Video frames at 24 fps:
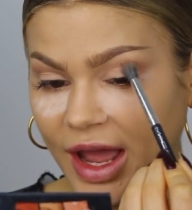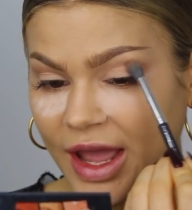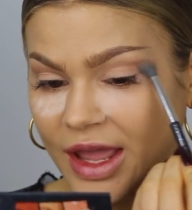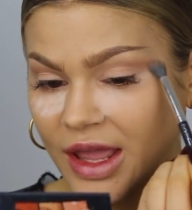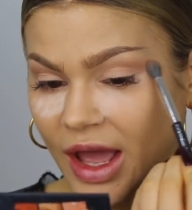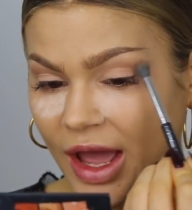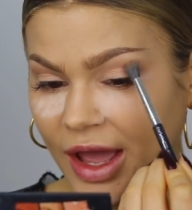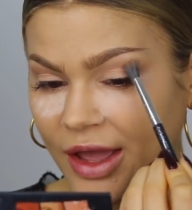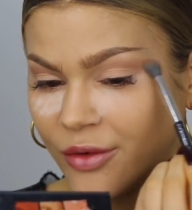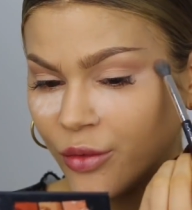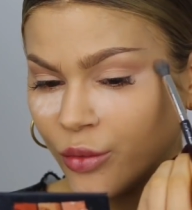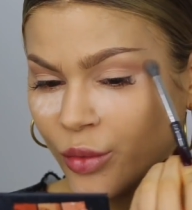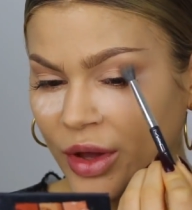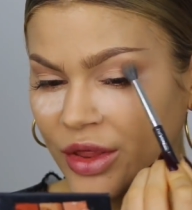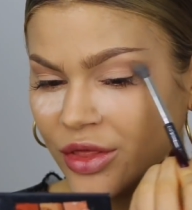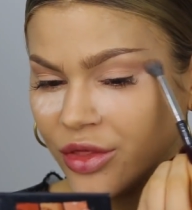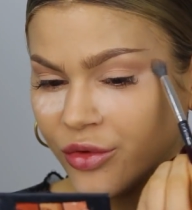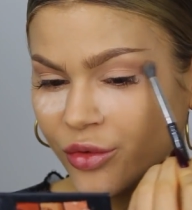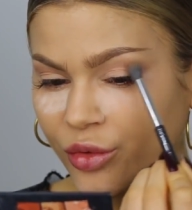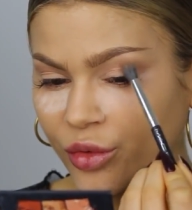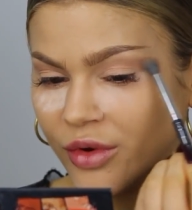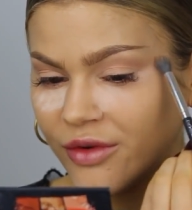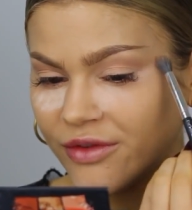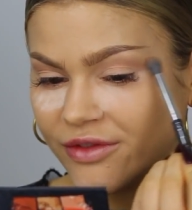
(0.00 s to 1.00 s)
I, I
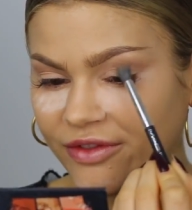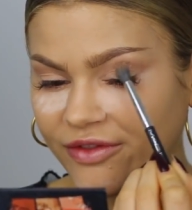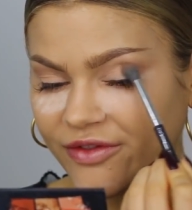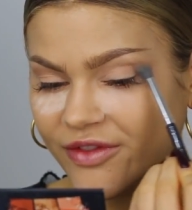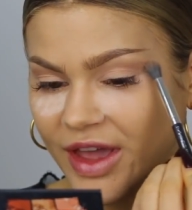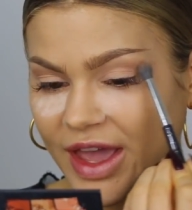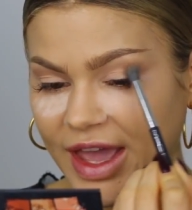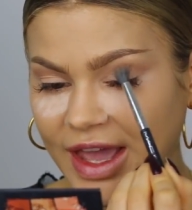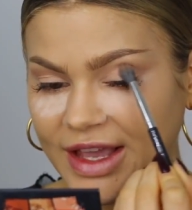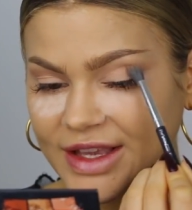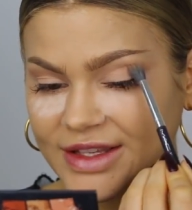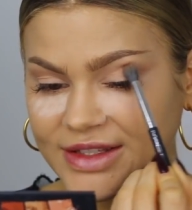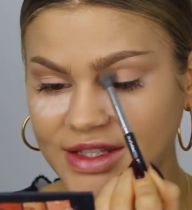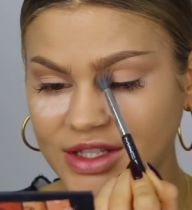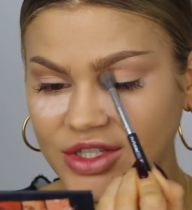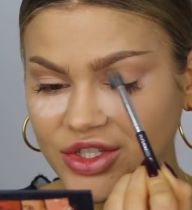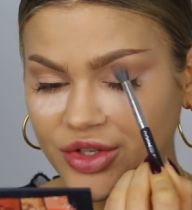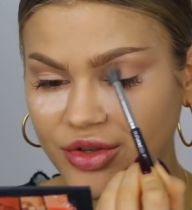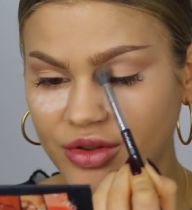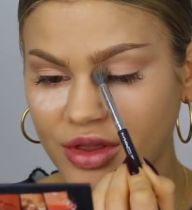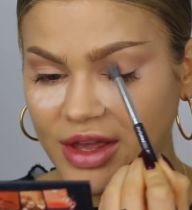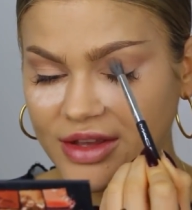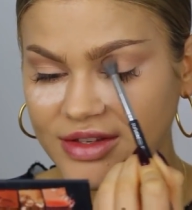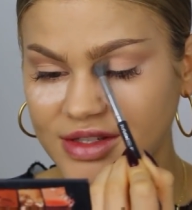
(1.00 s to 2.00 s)
went through a phase in
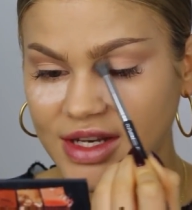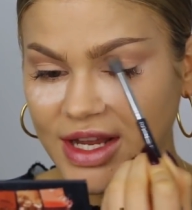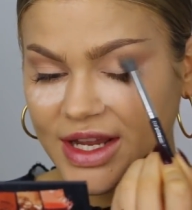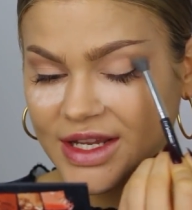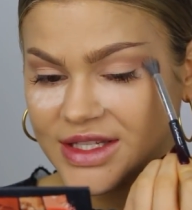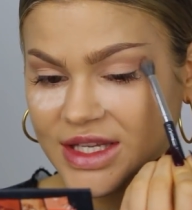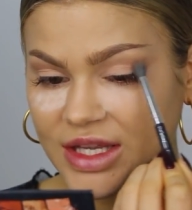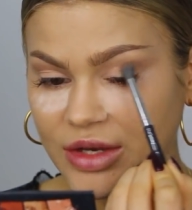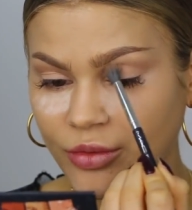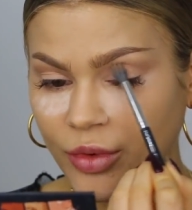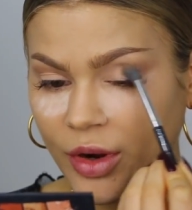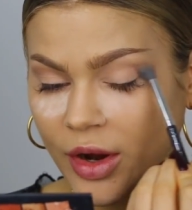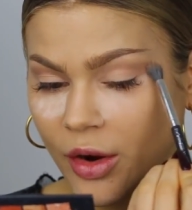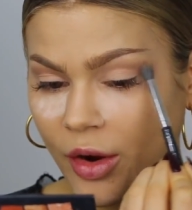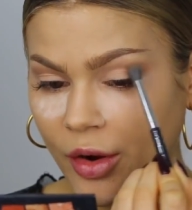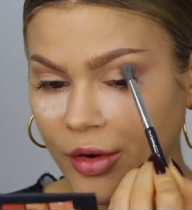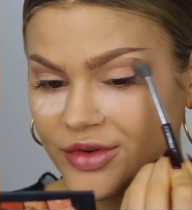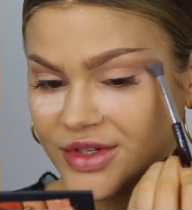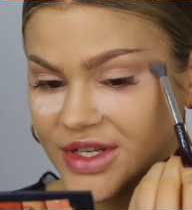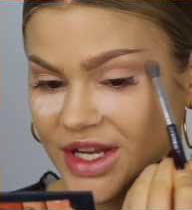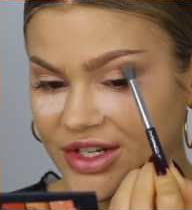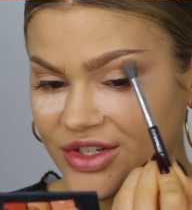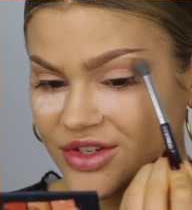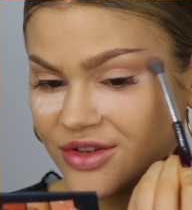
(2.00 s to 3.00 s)
2018 where I
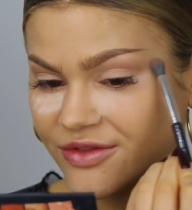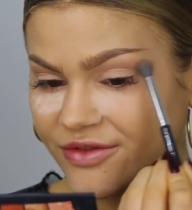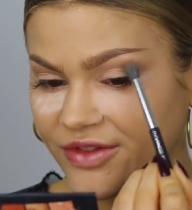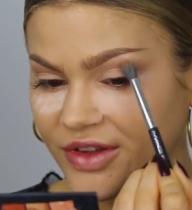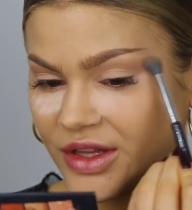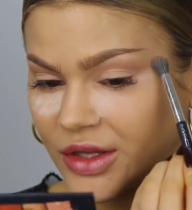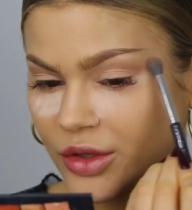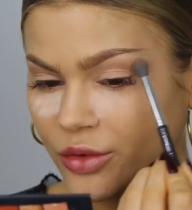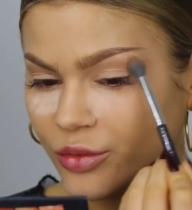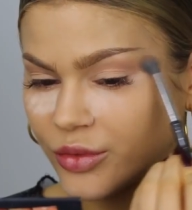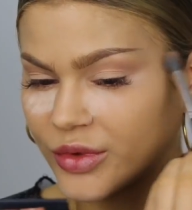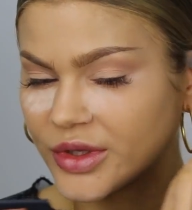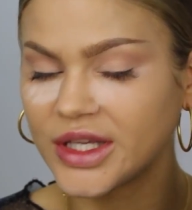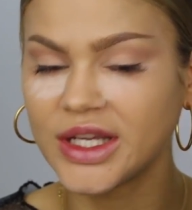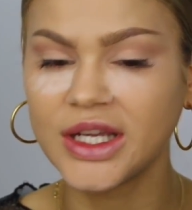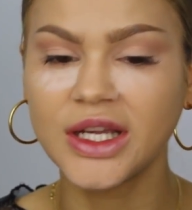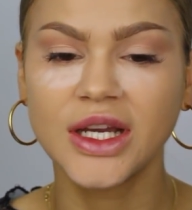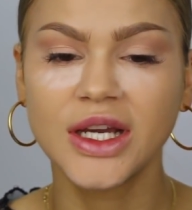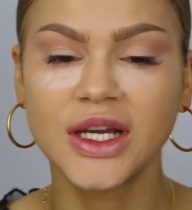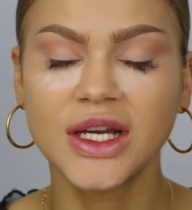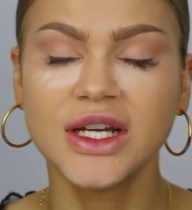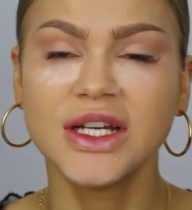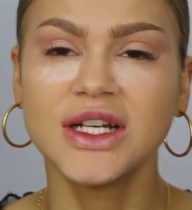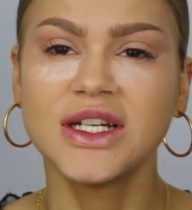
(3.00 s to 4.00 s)
was actually feeling
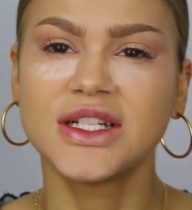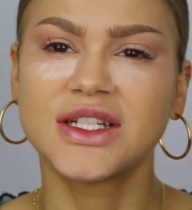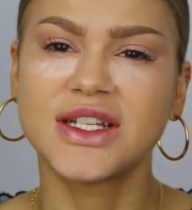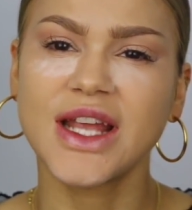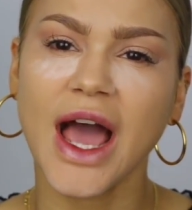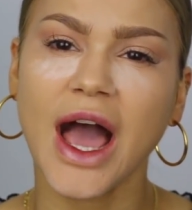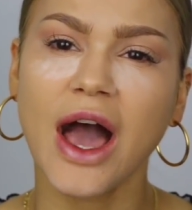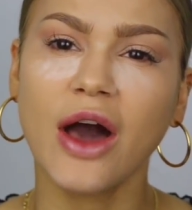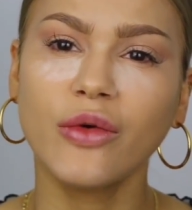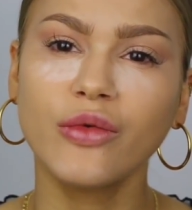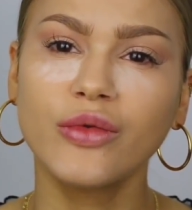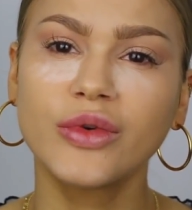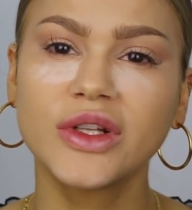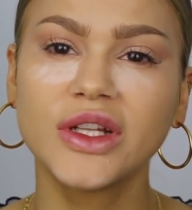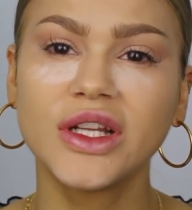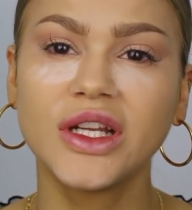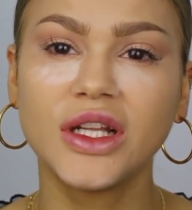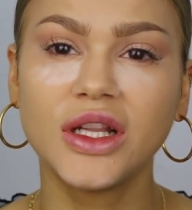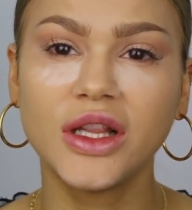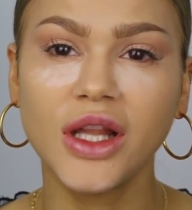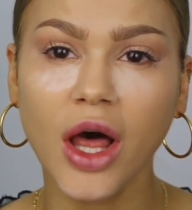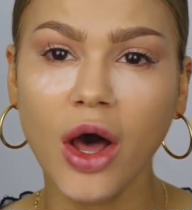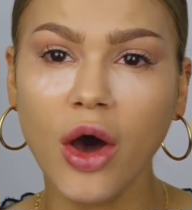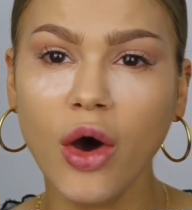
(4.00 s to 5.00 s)
really down,
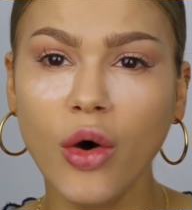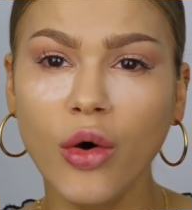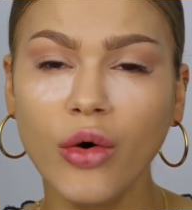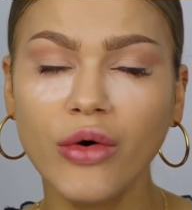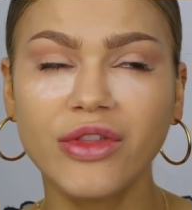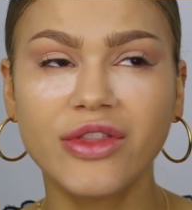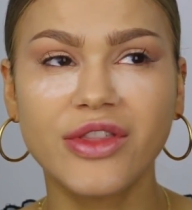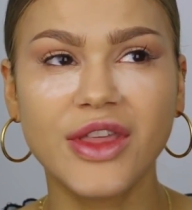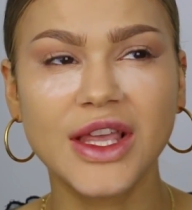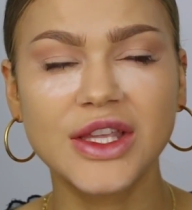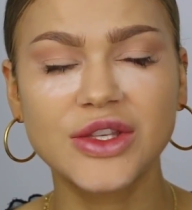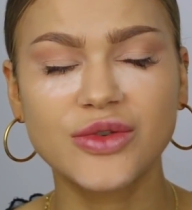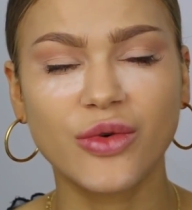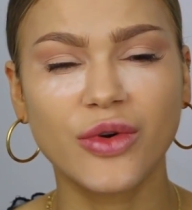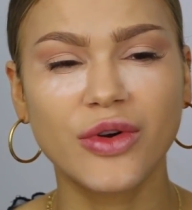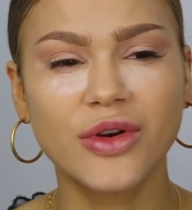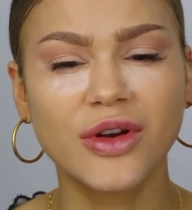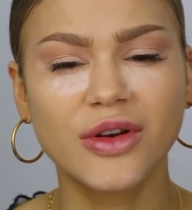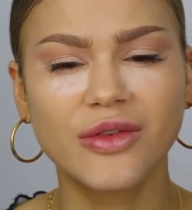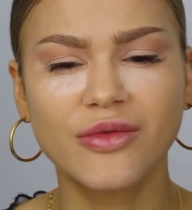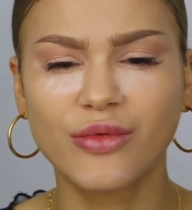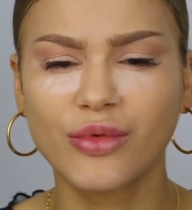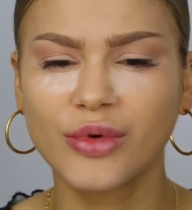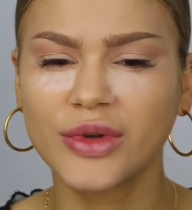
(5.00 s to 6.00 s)
really low. Things
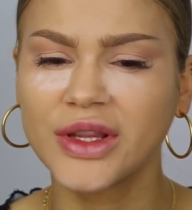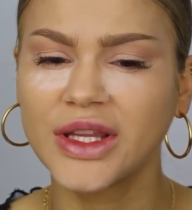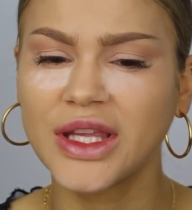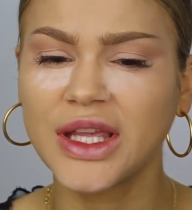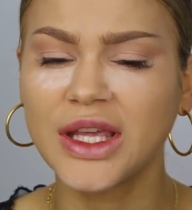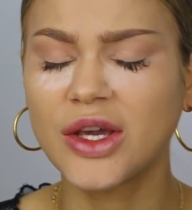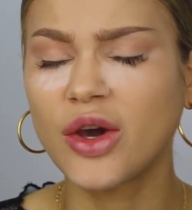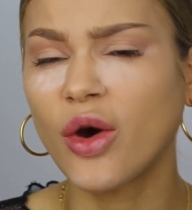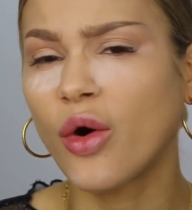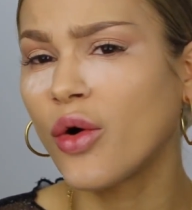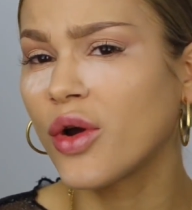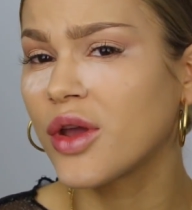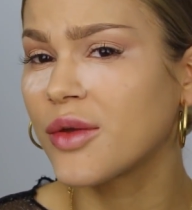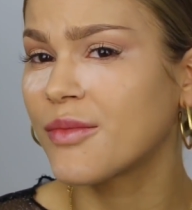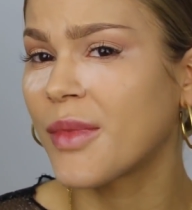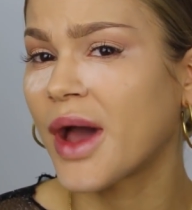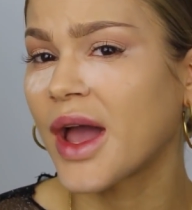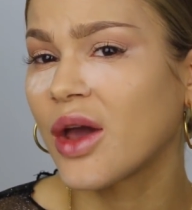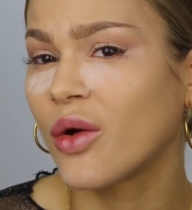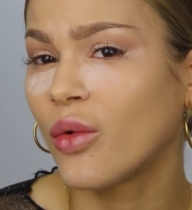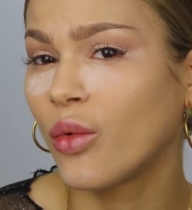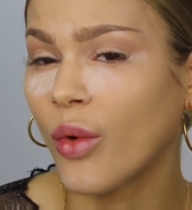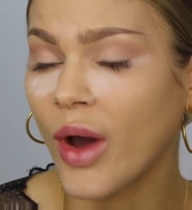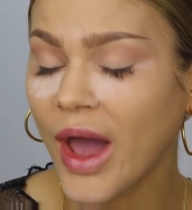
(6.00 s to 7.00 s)
weren't really going
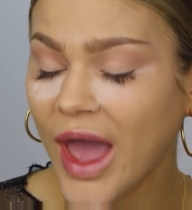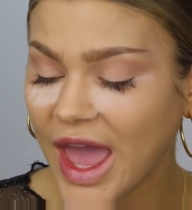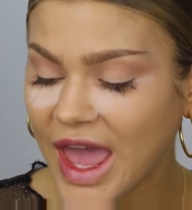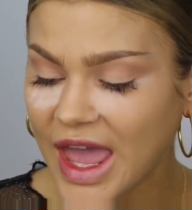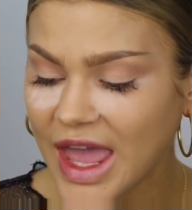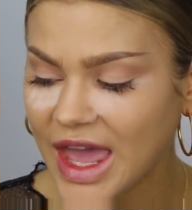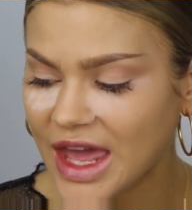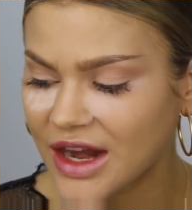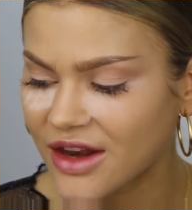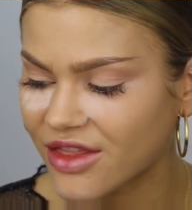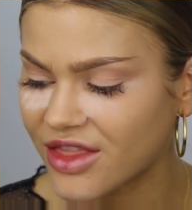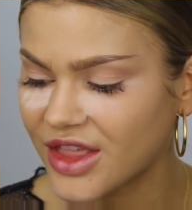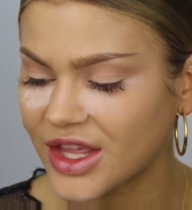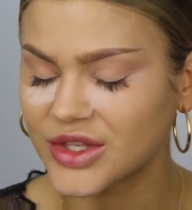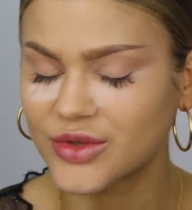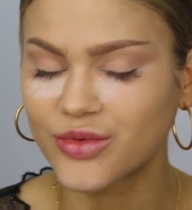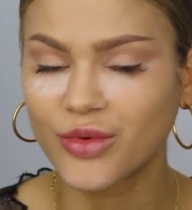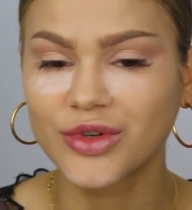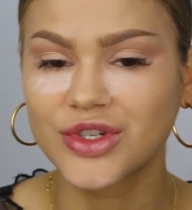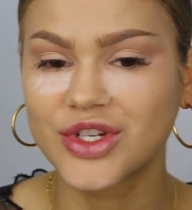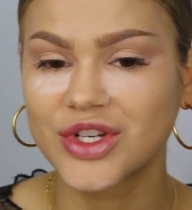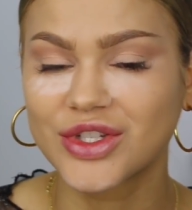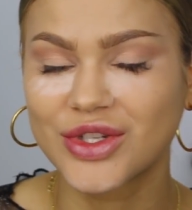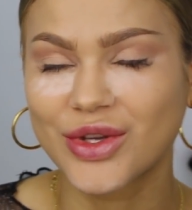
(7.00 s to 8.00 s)
my way and things
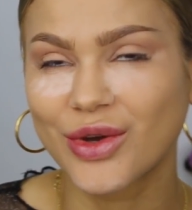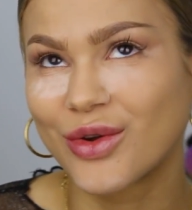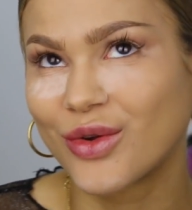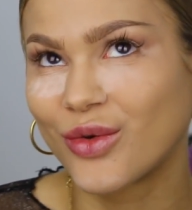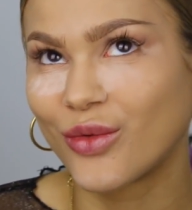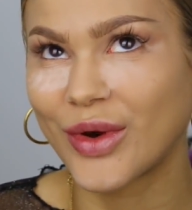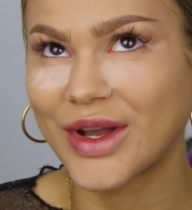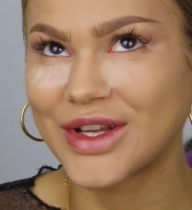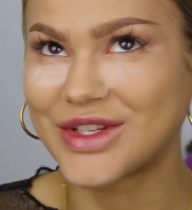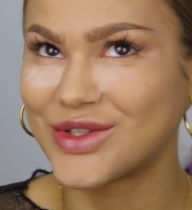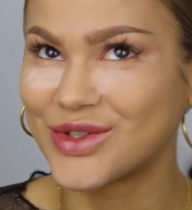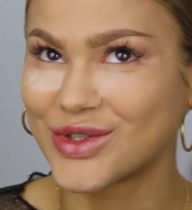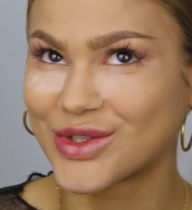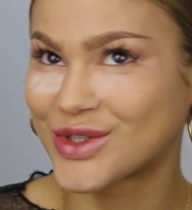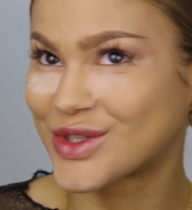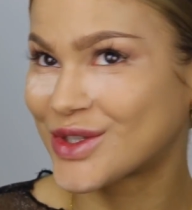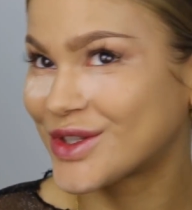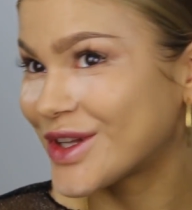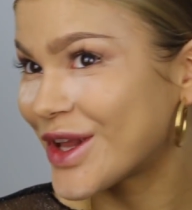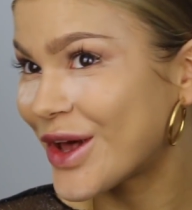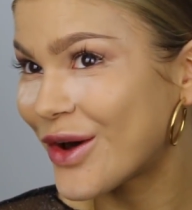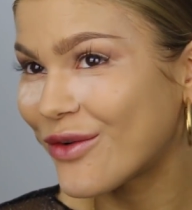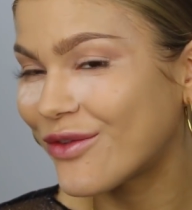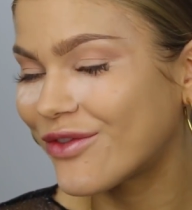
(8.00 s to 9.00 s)
were just going way too
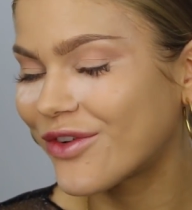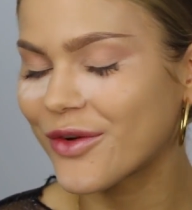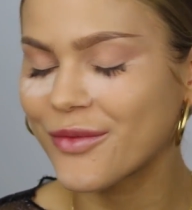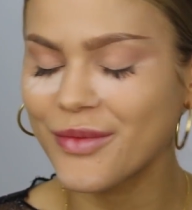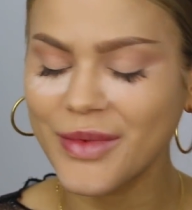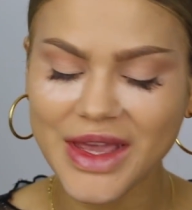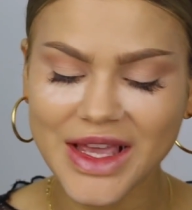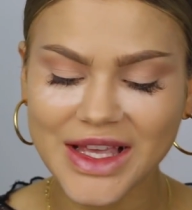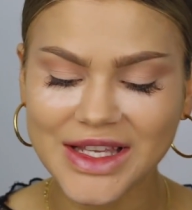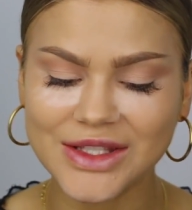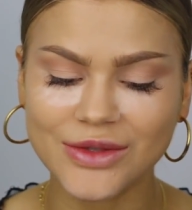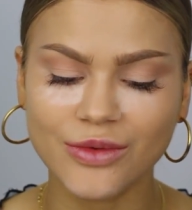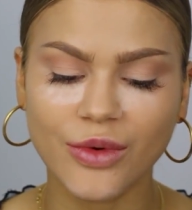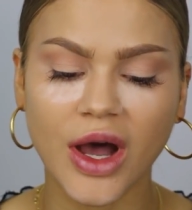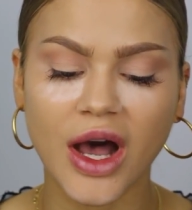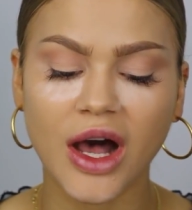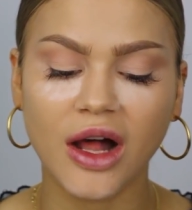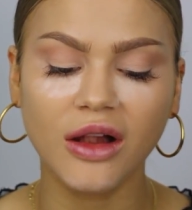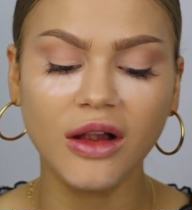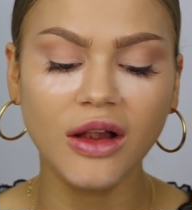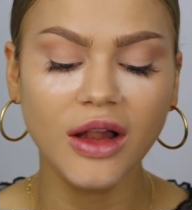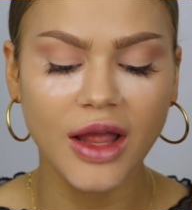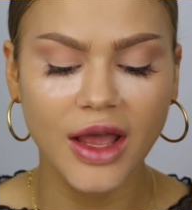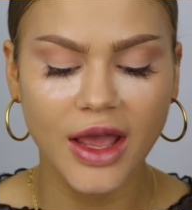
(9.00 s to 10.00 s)
slow for me as
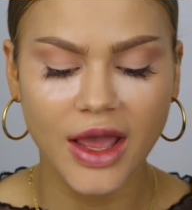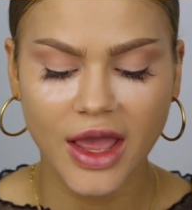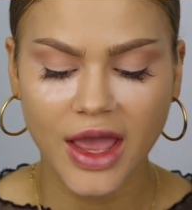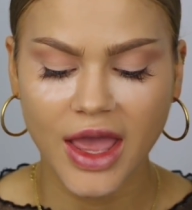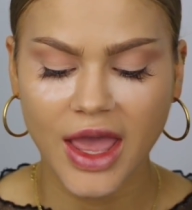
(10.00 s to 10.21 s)
well.